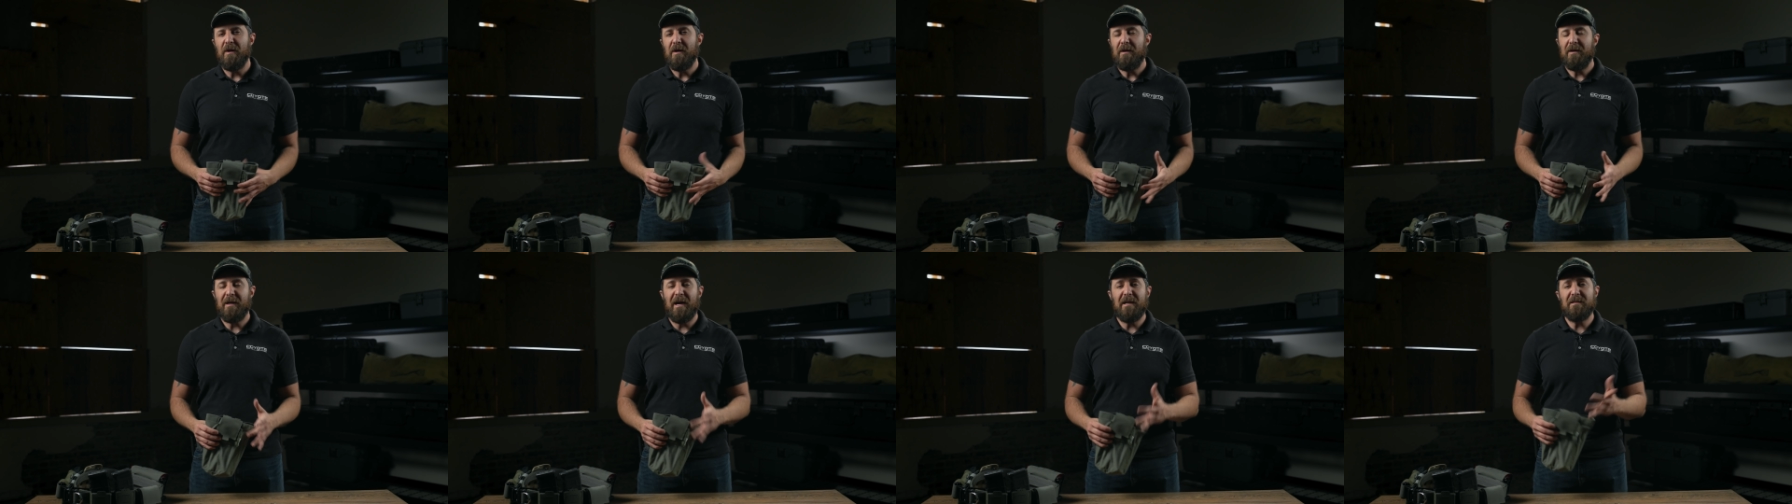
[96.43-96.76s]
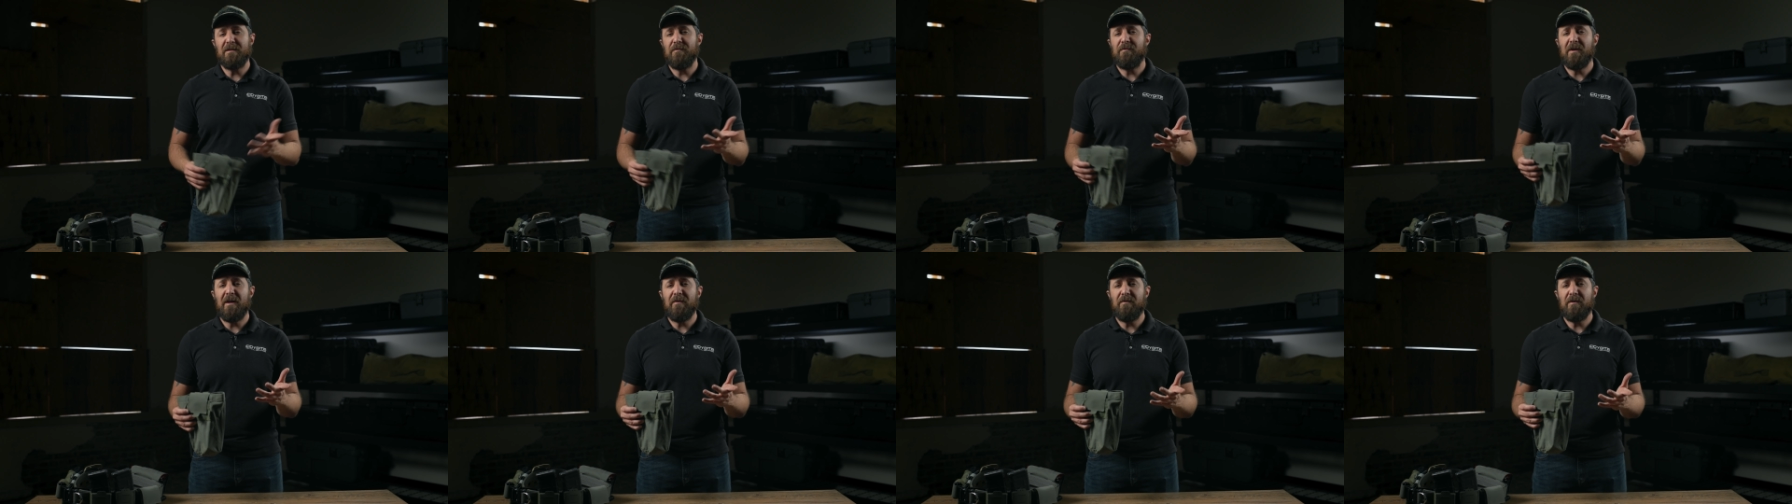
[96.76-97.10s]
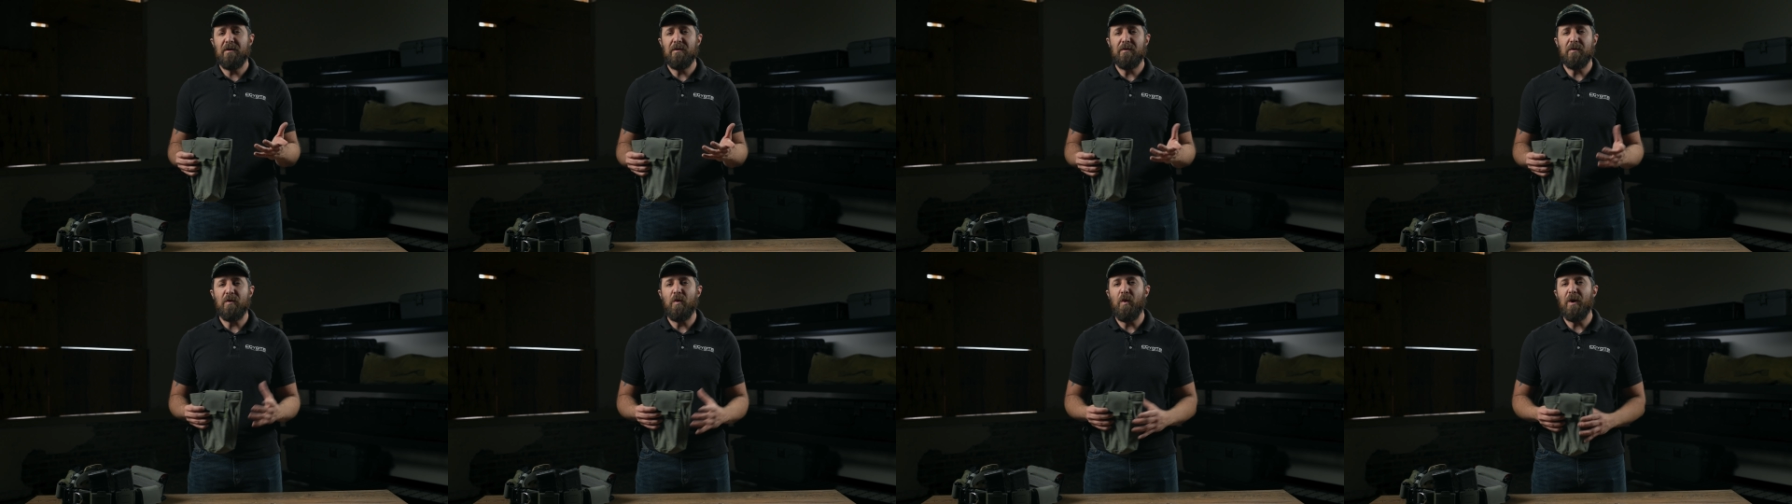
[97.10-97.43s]
Guys, if you have any
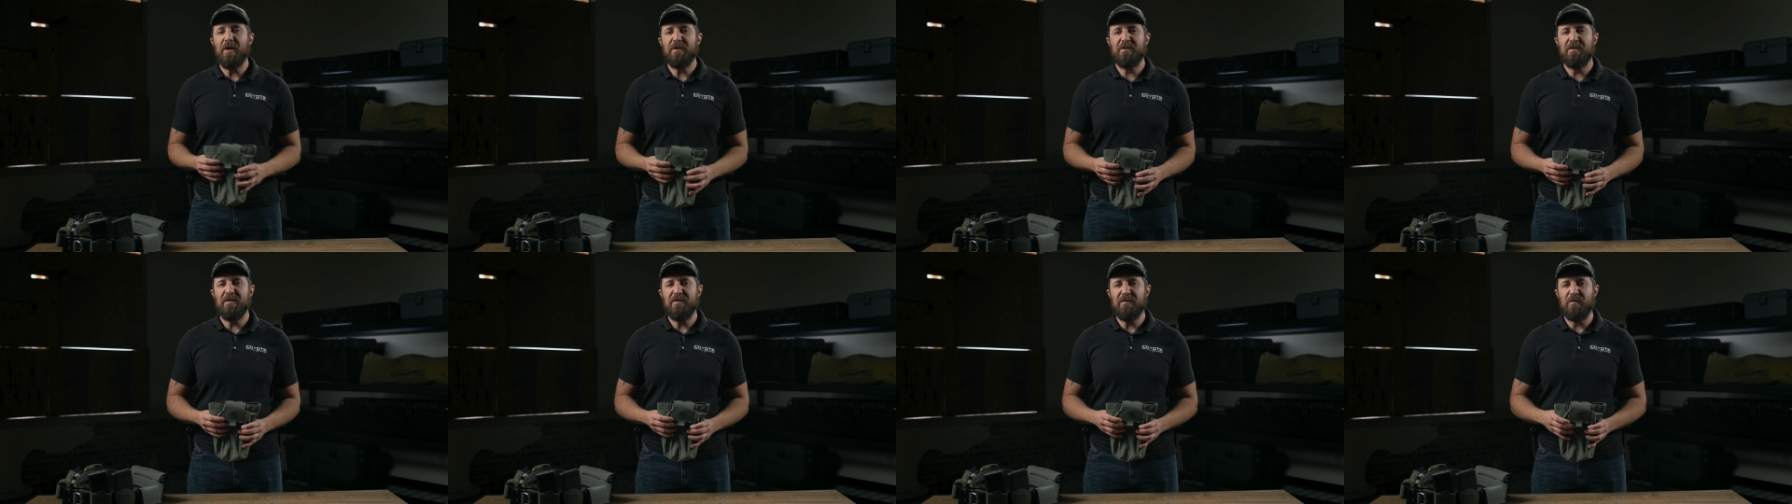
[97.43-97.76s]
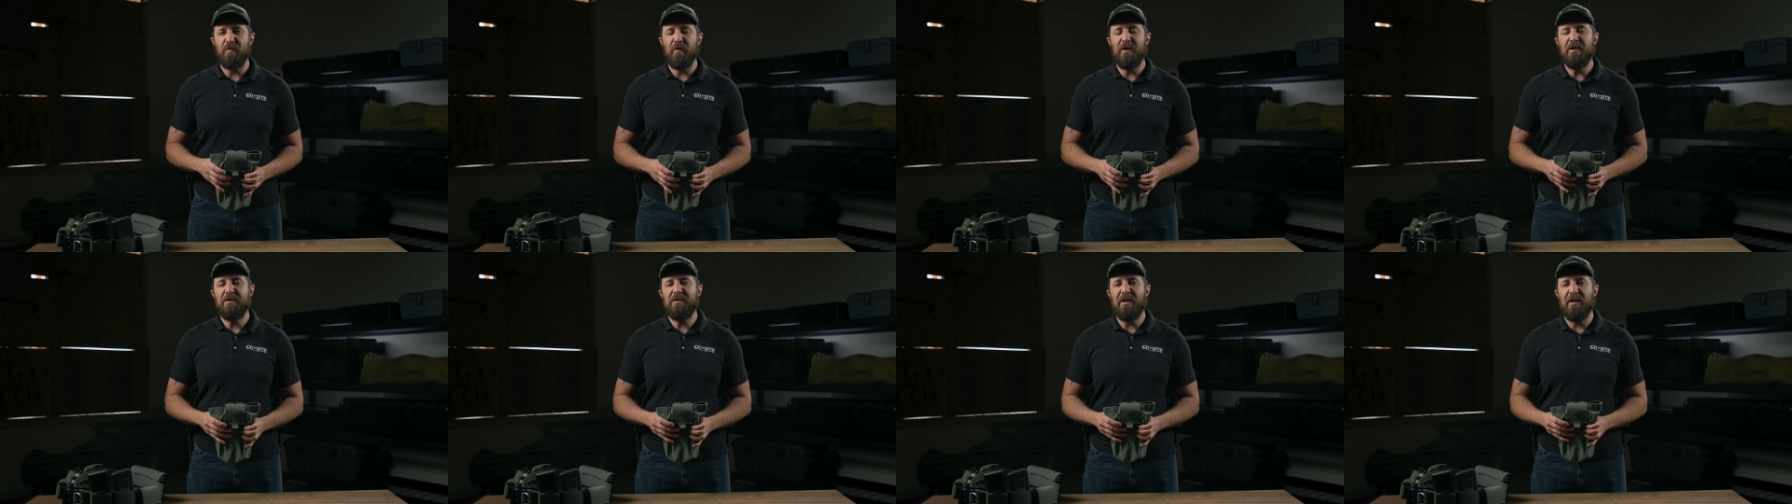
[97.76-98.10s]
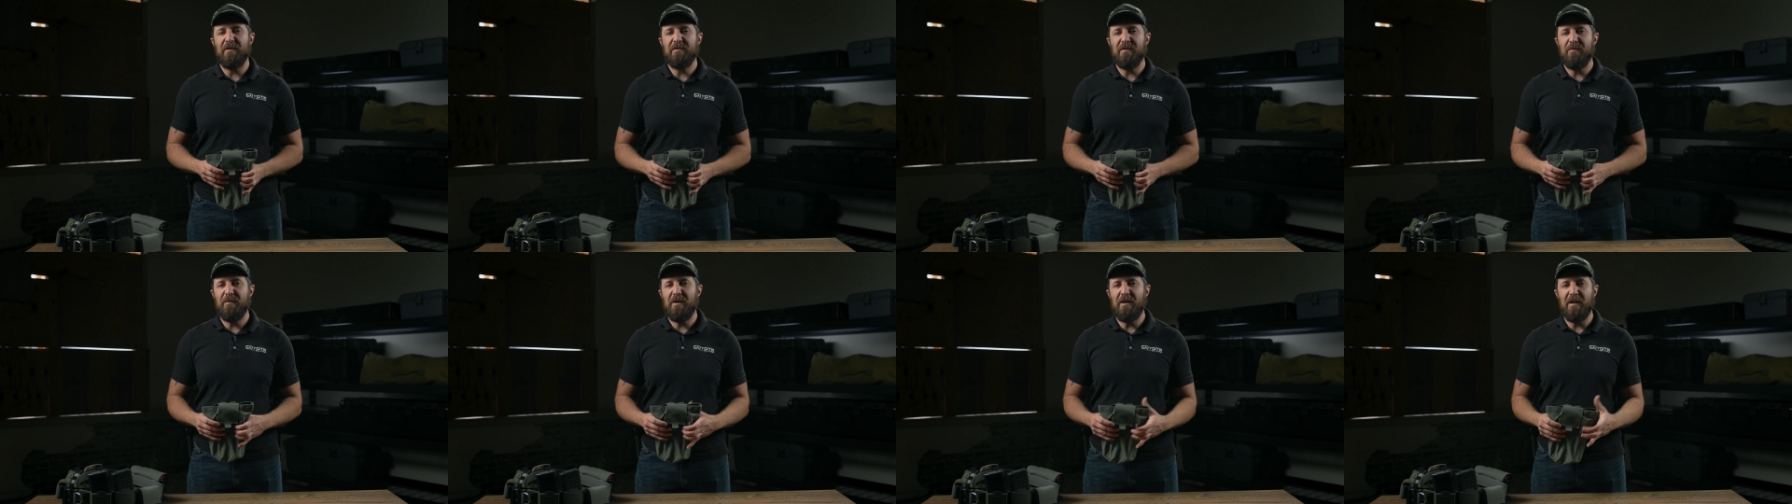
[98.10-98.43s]
other questions, reach
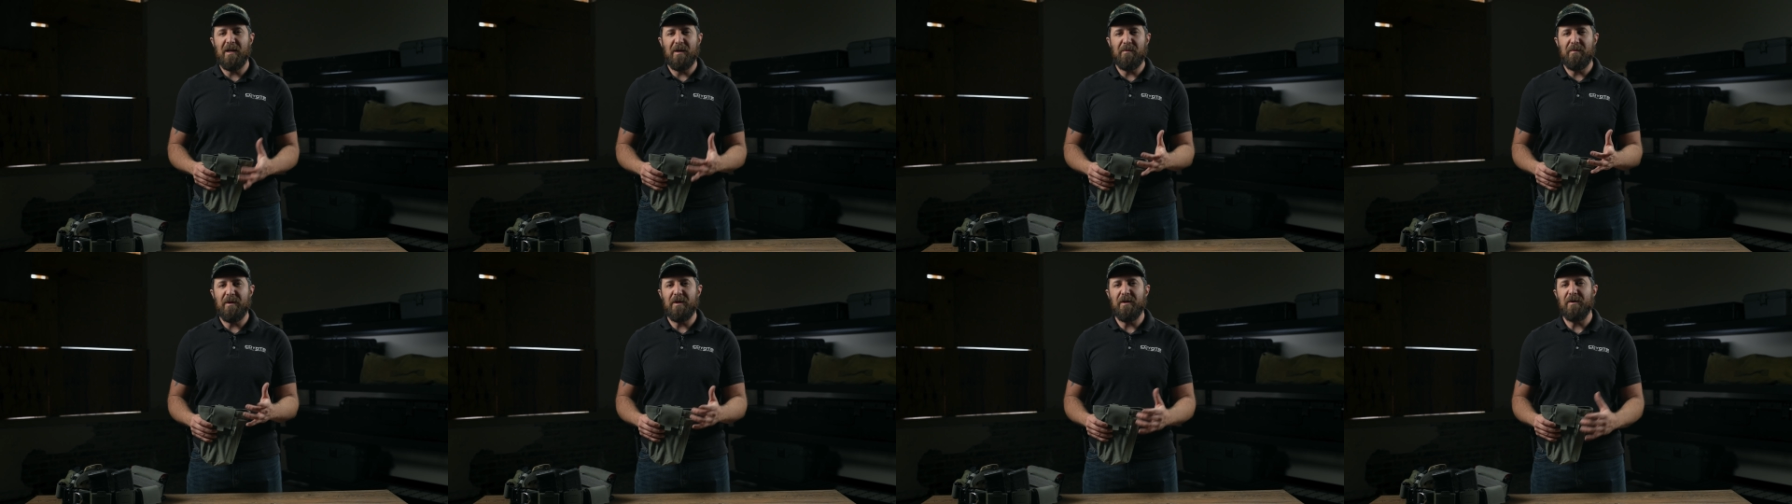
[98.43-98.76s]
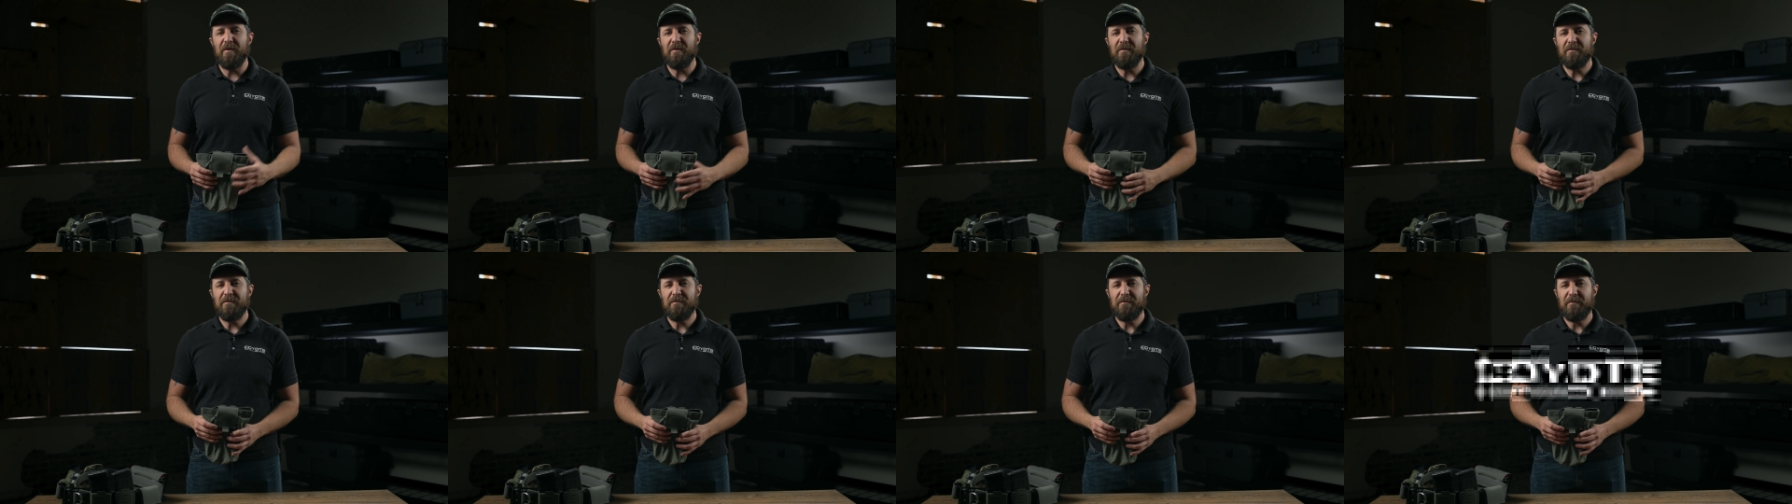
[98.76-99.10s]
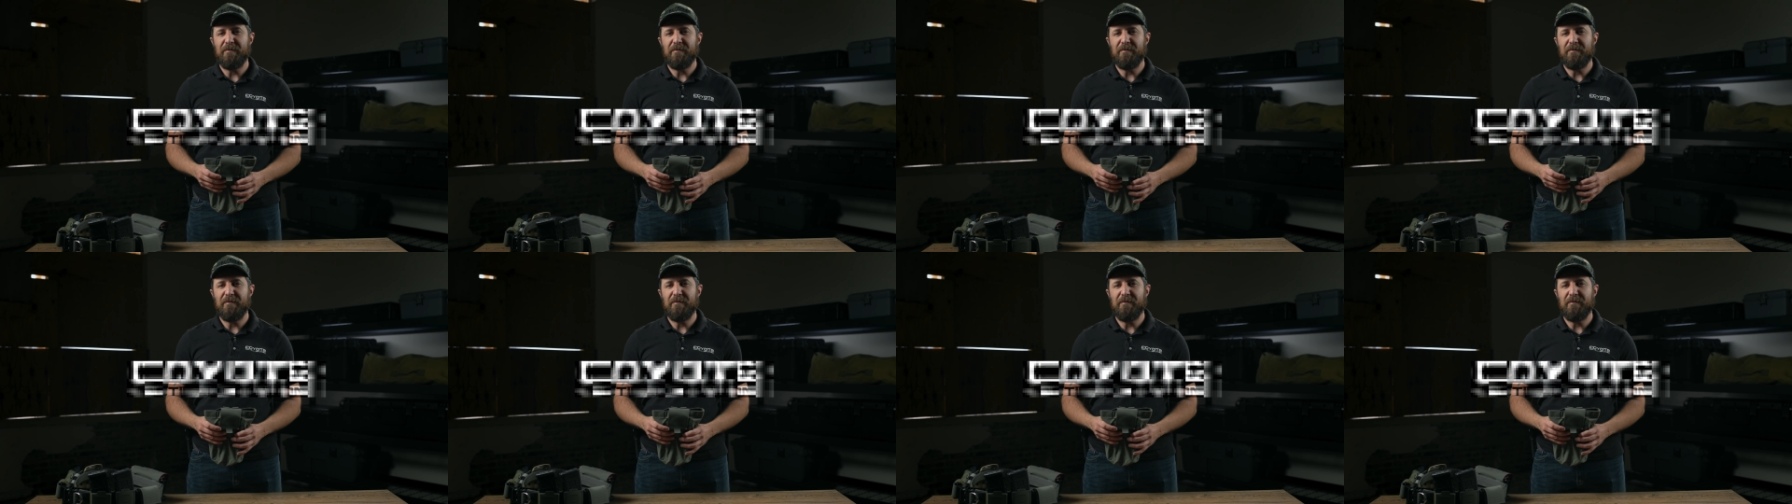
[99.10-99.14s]
out to me, let me know.